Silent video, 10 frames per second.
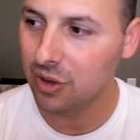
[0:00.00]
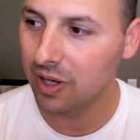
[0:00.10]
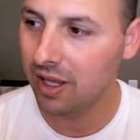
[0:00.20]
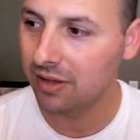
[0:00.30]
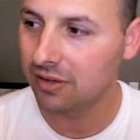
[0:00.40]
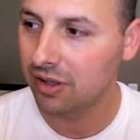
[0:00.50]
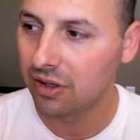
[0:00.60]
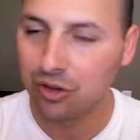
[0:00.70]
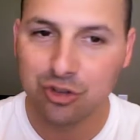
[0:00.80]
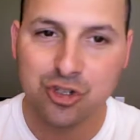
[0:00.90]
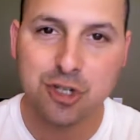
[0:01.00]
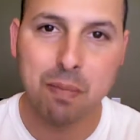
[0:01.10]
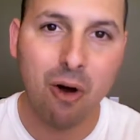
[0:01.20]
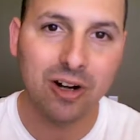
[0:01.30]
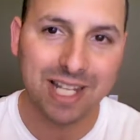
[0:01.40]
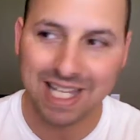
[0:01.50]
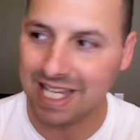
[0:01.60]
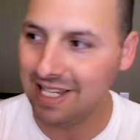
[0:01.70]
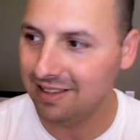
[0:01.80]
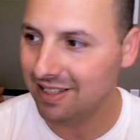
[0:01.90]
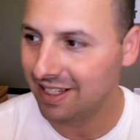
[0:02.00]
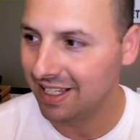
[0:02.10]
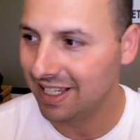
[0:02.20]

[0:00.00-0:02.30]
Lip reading: known as Smart Heat